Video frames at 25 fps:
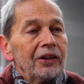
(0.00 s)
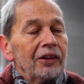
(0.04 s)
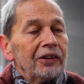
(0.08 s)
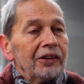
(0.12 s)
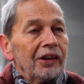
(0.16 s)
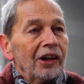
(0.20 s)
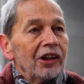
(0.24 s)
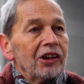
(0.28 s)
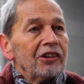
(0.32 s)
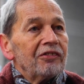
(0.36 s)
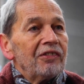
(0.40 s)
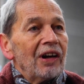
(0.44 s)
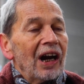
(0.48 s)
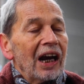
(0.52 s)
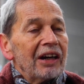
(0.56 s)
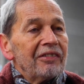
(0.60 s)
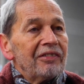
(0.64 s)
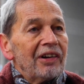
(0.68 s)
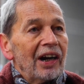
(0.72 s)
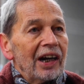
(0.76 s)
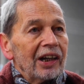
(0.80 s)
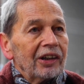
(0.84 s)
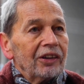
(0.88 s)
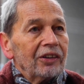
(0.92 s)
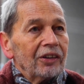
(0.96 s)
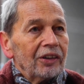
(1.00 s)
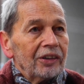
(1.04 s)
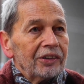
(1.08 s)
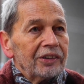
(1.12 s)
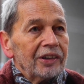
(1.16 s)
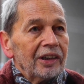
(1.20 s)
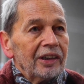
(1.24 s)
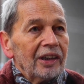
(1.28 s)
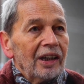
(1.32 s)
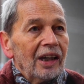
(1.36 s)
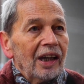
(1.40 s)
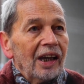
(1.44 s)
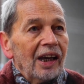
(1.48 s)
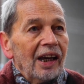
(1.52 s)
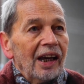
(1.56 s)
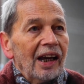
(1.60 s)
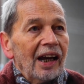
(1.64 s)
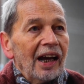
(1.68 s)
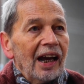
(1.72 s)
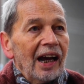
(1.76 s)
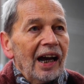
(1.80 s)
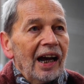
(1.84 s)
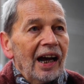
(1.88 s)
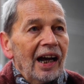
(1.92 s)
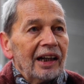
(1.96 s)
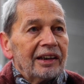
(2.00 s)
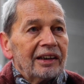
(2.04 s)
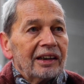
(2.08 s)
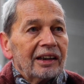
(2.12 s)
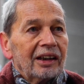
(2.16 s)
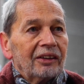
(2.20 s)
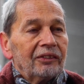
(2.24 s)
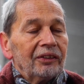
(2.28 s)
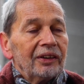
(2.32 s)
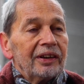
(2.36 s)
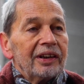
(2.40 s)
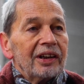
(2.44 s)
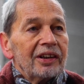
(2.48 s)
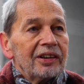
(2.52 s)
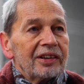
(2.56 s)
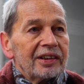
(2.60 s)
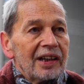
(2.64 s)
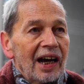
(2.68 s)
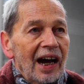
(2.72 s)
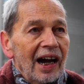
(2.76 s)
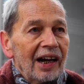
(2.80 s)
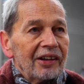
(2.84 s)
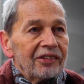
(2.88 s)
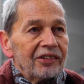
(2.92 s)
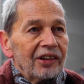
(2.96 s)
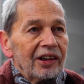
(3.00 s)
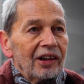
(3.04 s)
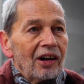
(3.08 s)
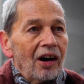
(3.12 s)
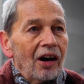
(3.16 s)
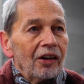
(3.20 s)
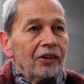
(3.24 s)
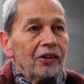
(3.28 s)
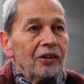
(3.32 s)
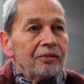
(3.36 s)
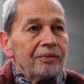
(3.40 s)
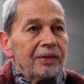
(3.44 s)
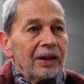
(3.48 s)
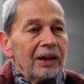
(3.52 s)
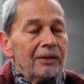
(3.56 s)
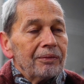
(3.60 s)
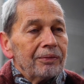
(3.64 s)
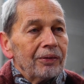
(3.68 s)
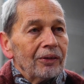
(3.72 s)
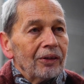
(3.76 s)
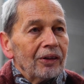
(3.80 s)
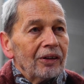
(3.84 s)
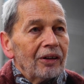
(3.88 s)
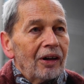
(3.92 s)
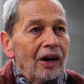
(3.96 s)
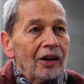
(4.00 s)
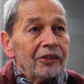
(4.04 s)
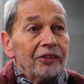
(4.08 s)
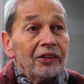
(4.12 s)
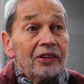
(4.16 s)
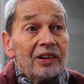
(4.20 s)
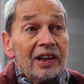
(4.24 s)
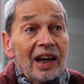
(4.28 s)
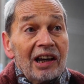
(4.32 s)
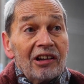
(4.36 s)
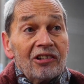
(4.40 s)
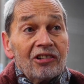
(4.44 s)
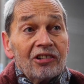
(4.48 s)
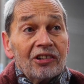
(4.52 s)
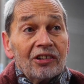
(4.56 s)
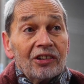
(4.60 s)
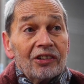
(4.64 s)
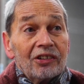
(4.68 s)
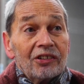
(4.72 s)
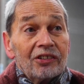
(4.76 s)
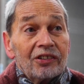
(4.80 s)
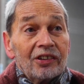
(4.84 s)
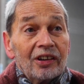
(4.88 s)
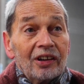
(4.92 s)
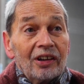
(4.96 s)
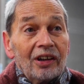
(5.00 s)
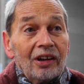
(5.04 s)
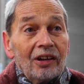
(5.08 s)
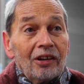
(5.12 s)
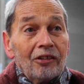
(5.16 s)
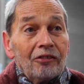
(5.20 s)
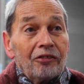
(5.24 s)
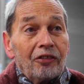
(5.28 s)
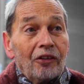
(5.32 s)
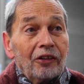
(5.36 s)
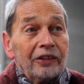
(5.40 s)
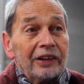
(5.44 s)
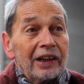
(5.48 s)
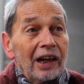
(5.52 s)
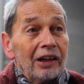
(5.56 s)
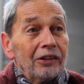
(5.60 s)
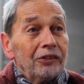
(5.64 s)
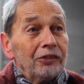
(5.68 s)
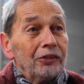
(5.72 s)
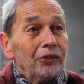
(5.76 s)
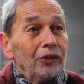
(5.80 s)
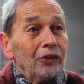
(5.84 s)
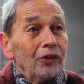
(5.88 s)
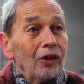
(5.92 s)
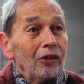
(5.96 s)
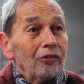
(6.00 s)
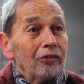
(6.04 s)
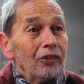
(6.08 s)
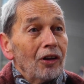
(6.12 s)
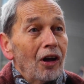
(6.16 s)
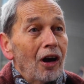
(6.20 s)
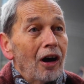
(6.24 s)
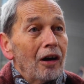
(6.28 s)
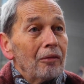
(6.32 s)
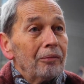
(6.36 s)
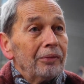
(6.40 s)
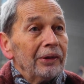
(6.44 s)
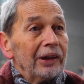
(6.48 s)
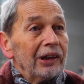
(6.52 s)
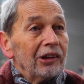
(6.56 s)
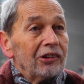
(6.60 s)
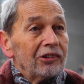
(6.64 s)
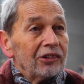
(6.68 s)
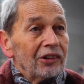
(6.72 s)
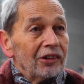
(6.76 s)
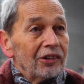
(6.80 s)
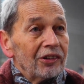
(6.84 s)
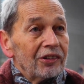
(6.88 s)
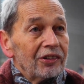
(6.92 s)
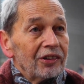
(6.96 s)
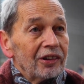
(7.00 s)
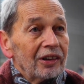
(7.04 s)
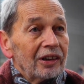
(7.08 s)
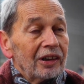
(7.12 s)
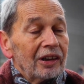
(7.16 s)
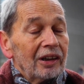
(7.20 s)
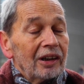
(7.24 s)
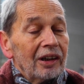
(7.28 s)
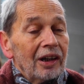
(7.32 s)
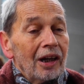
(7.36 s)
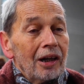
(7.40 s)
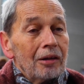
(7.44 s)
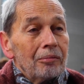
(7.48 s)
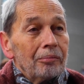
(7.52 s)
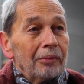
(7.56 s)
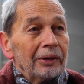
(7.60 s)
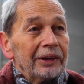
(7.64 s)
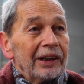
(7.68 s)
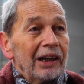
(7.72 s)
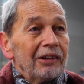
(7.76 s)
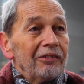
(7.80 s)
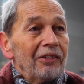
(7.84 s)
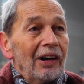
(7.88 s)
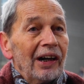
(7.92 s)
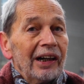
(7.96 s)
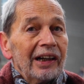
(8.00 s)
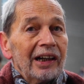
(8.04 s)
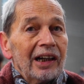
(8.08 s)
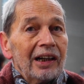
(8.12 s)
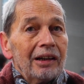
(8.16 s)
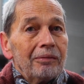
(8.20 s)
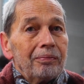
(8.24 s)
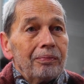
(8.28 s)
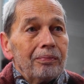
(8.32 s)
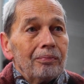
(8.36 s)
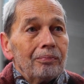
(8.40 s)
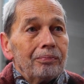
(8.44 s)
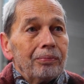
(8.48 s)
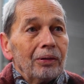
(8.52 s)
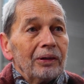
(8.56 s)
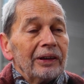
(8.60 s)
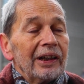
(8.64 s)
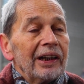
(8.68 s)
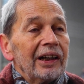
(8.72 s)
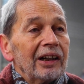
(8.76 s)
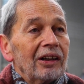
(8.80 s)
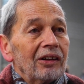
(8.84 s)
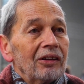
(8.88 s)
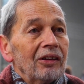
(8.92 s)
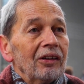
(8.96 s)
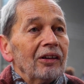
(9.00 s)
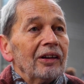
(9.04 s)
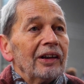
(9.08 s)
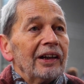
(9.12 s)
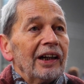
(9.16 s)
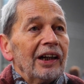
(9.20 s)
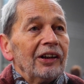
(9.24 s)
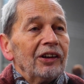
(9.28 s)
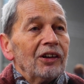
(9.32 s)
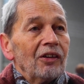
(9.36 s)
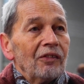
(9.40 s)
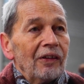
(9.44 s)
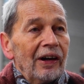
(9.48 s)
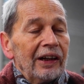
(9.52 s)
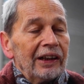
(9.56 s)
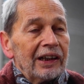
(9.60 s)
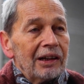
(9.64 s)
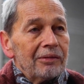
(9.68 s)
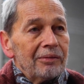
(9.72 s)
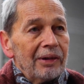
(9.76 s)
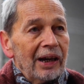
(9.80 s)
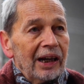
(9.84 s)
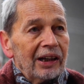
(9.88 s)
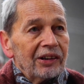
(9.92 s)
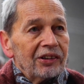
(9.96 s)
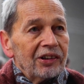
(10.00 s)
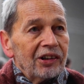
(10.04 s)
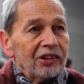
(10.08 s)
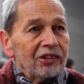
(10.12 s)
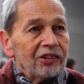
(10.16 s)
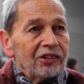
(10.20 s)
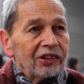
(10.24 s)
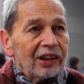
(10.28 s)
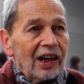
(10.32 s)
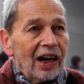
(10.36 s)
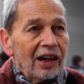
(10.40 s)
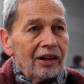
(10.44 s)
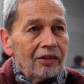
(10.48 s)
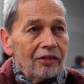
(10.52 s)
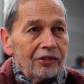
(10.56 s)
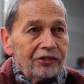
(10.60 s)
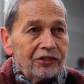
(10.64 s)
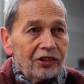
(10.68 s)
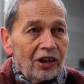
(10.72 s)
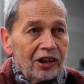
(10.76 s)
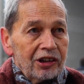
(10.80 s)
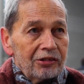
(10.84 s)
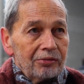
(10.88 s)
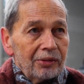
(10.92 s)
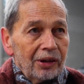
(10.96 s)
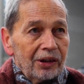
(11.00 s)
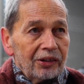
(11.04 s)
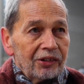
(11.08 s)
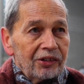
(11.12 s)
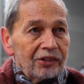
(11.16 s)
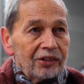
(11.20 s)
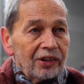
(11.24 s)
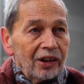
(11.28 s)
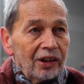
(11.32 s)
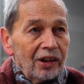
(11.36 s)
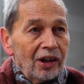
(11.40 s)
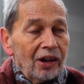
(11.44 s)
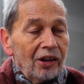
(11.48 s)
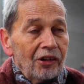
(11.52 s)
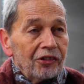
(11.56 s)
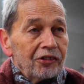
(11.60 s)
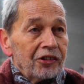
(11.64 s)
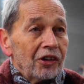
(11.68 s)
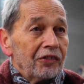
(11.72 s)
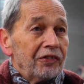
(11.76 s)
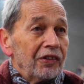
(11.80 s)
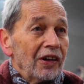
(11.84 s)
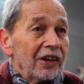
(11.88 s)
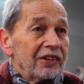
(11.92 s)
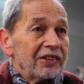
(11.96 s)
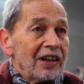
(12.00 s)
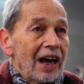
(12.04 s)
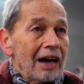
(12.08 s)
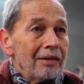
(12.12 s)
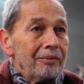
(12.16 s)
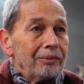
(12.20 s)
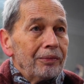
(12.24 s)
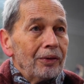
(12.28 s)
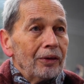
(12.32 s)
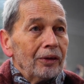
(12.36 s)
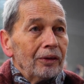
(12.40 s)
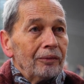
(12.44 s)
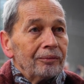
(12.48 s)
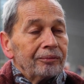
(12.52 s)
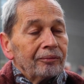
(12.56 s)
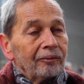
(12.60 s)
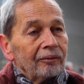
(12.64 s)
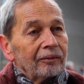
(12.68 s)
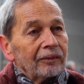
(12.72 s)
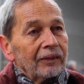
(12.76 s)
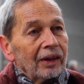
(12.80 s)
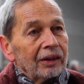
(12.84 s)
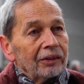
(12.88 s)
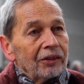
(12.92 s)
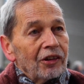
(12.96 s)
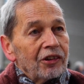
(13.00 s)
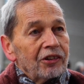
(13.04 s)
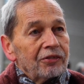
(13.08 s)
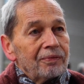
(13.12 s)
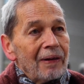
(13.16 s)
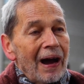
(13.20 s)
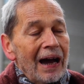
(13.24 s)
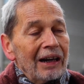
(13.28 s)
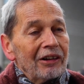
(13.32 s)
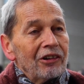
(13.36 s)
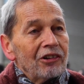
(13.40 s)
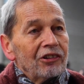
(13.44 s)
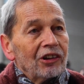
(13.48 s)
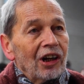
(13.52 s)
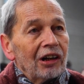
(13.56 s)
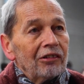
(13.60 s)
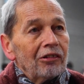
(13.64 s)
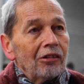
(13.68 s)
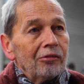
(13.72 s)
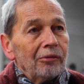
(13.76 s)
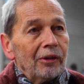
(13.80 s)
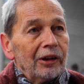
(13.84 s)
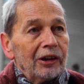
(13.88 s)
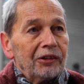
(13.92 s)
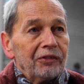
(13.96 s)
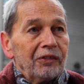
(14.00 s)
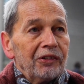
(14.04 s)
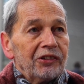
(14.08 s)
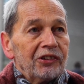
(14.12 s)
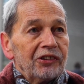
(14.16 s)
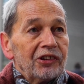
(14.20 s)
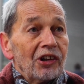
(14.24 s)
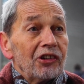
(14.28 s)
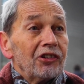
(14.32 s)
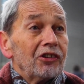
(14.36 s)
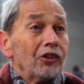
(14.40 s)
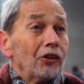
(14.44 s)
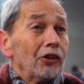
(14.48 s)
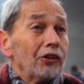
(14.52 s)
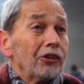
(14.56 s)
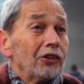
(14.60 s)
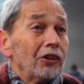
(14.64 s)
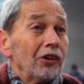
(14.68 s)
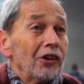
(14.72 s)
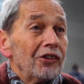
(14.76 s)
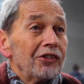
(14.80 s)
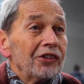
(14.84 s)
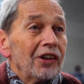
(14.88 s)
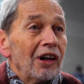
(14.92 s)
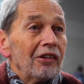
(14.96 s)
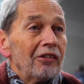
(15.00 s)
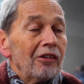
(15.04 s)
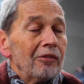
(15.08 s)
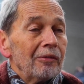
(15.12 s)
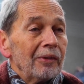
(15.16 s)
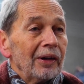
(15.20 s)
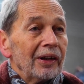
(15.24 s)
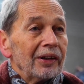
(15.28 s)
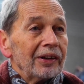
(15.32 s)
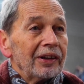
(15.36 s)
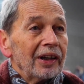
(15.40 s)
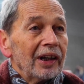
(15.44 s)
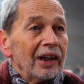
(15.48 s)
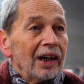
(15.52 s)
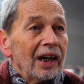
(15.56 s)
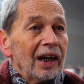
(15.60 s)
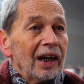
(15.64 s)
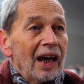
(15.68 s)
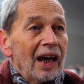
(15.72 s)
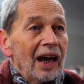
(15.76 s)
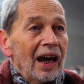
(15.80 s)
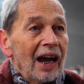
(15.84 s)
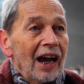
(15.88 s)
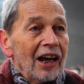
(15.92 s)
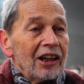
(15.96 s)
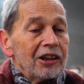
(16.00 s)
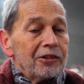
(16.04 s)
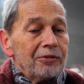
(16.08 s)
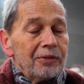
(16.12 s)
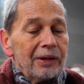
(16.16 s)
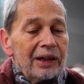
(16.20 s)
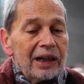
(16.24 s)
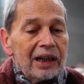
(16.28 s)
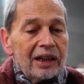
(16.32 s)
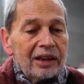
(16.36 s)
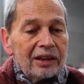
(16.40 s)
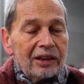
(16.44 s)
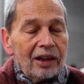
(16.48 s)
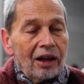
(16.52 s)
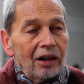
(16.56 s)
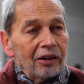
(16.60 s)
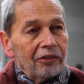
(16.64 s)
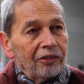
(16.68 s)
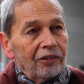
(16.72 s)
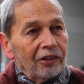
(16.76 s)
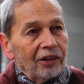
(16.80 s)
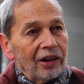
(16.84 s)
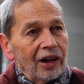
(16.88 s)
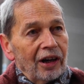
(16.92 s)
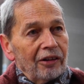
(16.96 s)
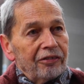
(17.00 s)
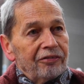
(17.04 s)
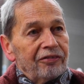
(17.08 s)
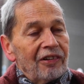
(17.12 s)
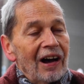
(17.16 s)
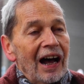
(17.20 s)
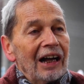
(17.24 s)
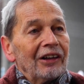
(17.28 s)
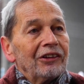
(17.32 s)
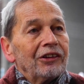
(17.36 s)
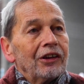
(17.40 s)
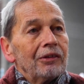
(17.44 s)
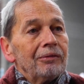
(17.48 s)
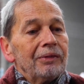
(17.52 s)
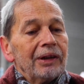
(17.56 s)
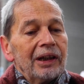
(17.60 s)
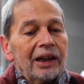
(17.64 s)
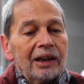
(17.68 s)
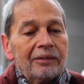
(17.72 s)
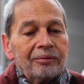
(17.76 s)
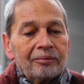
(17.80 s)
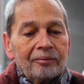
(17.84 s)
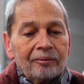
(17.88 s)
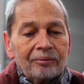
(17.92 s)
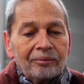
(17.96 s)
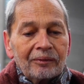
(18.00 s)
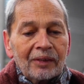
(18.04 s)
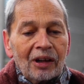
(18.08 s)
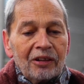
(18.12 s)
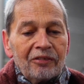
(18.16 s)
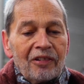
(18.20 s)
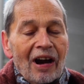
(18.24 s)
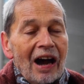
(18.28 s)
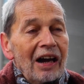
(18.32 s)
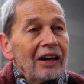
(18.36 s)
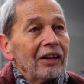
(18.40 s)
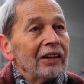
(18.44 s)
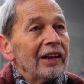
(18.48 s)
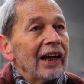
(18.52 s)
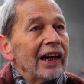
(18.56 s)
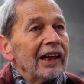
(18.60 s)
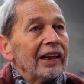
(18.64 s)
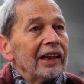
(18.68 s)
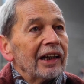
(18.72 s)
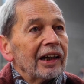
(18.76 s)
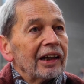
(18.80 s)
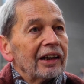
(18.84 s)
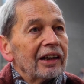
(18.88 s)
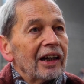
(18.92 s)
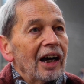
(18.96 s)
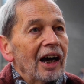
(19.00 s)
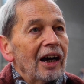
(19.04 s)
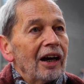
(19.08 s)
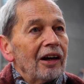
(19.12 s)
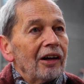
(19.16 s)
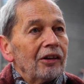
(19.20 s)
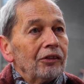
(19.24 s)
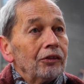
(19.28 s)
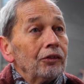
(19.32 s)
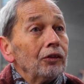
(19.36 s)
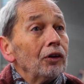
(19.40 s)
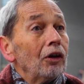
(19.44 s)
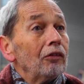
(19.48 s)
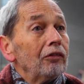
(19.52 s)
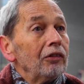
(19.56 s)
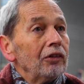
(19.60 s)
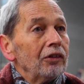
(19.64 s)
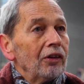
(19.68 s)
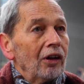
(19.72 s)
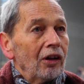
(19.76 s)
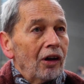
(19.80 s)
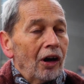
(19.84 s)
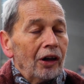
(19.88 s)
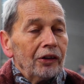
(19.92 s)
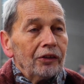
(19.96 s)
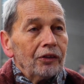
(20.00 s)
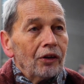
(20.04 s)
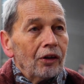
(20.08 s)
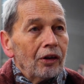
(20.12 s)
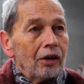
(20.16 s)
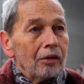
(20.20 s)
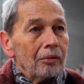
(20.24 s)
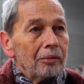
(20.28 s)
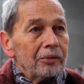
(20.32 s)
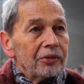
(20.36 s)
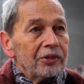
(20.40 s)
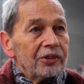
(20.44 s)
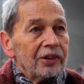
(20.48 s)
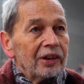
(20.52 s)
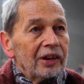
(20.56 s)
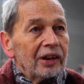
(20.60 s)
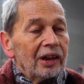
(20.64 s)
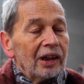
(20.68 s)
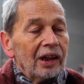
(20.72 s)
Union is very, very good at criticizing other people, other nations, for their rule of law breaches. But they're very political in the way they make these kind of judgments. So, for example, the Spanish government, which is a socialist government, has been found to be violating rule of law norms.